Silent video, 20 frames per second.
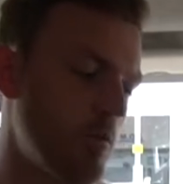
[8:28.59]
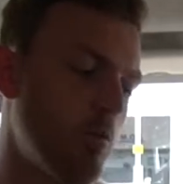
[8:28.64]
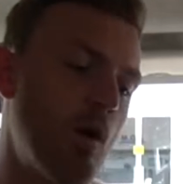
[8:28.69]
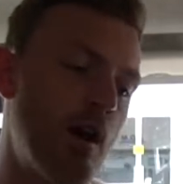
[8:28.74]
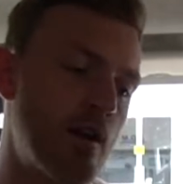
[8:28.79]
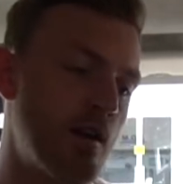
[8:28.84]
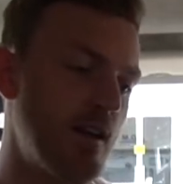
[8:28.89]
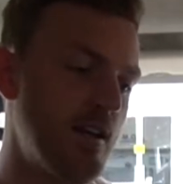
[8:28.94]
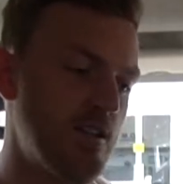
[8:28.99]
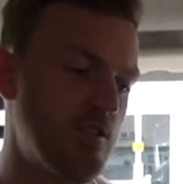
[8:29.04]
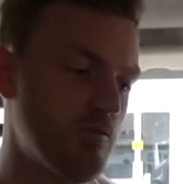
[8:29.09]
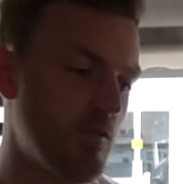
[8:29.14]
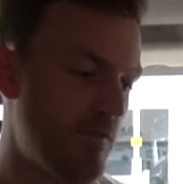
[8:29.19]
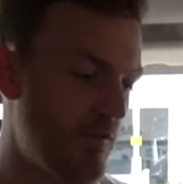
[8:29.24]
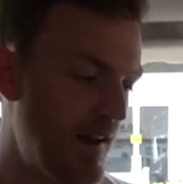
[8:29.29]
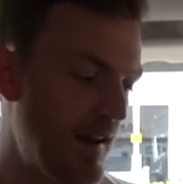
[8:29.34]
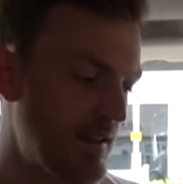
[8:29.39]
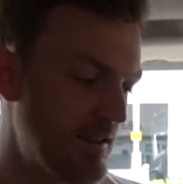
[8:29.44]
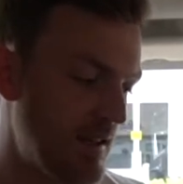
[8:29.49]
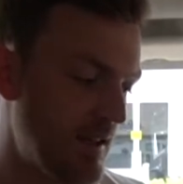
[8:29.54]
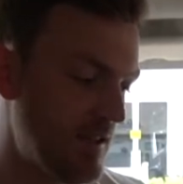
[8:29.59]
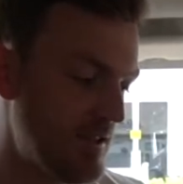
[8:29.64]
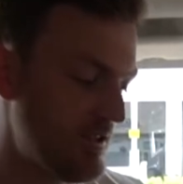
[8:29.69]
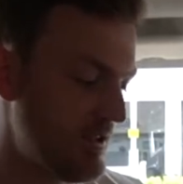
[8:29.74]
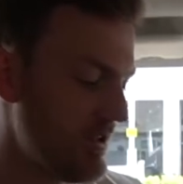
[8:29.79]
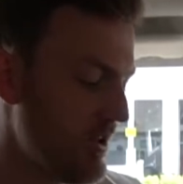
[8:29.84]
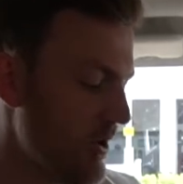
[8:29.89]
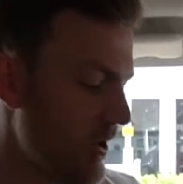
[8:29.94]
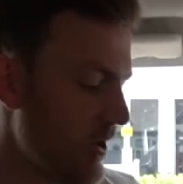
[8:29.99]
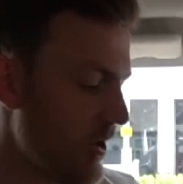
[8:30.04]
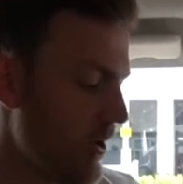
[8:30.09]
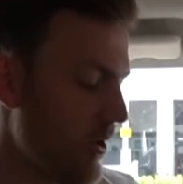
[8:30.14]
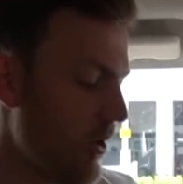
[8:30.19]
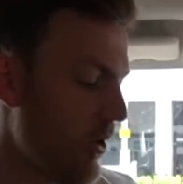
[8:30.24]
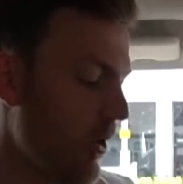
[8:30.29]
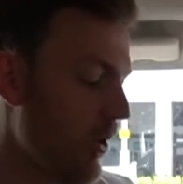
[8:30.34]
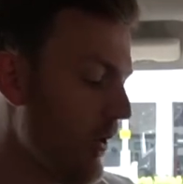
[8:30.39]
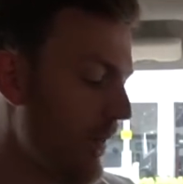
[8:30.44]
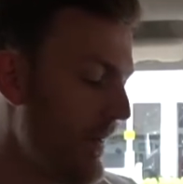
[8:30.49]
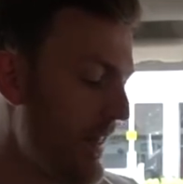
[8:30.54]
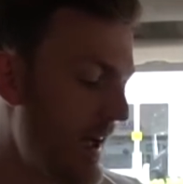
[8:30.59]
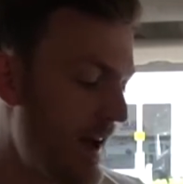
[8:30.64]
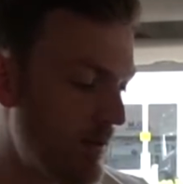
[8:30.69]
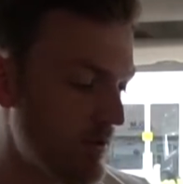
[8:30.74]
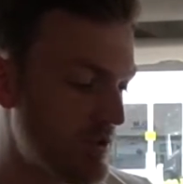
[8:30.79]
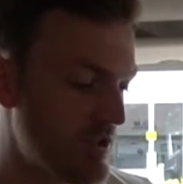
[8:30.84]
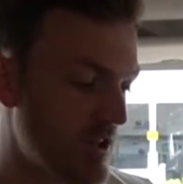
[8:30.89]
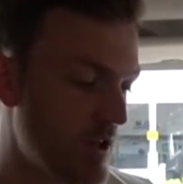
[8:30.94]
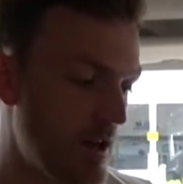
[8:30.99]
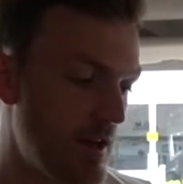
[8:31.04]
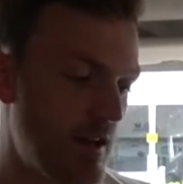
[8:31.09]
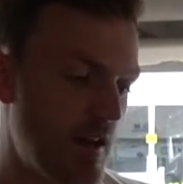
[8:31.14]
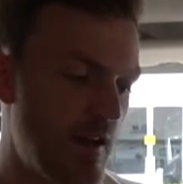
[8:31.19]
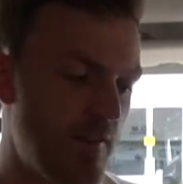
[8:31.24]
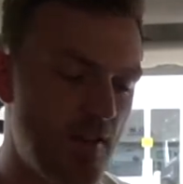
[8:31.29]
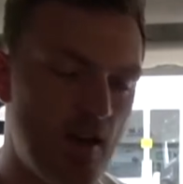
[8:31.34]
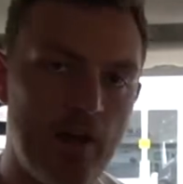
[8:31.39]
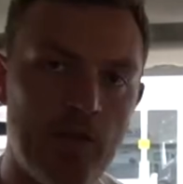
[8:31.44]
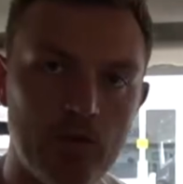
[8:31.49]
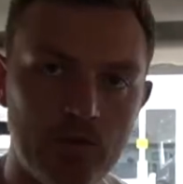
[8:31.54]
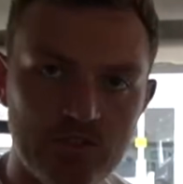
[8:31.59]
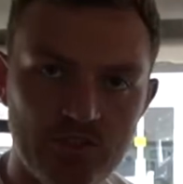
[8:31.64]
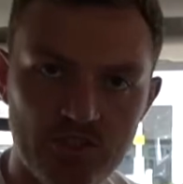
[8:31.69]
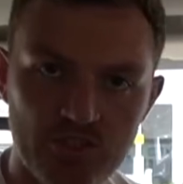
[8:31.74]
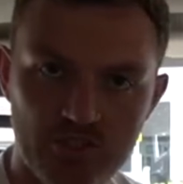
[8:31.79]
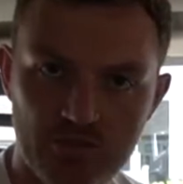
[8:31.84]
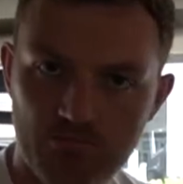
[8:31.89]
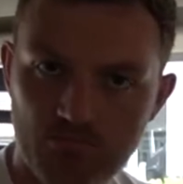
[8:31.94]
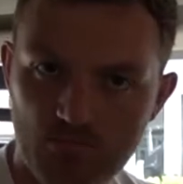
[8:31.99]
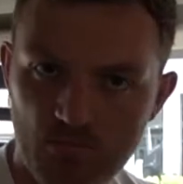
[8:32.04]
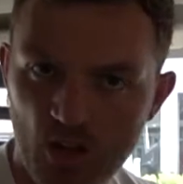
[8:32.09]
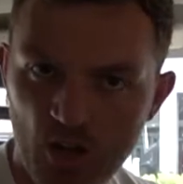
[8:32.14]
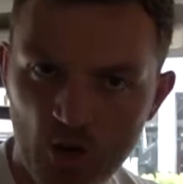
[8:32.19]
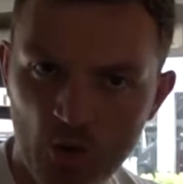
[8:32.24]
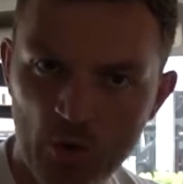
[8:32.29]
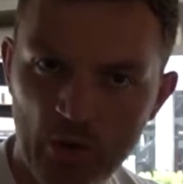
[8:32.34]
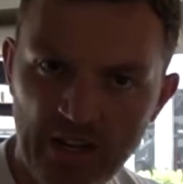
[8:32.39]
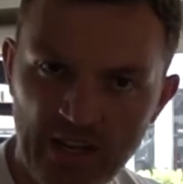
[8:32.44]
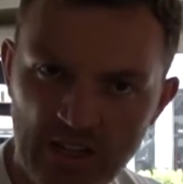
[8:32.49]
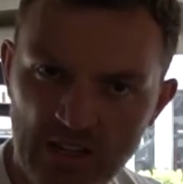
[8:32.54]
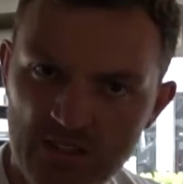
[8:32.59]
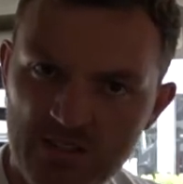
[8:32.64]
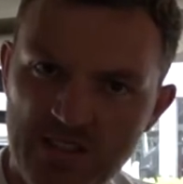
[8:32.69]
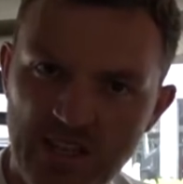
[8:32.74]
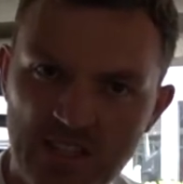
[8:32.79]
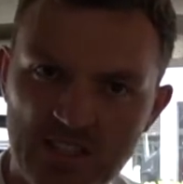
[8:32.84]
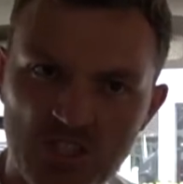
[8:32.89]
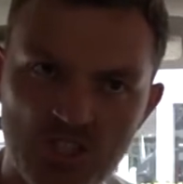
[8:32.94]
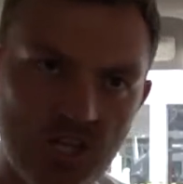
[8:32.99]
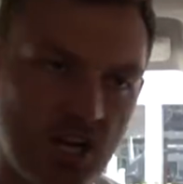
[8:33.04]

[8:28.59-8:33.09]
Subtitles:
One is Reflectix on the outside and the other is just a green tinge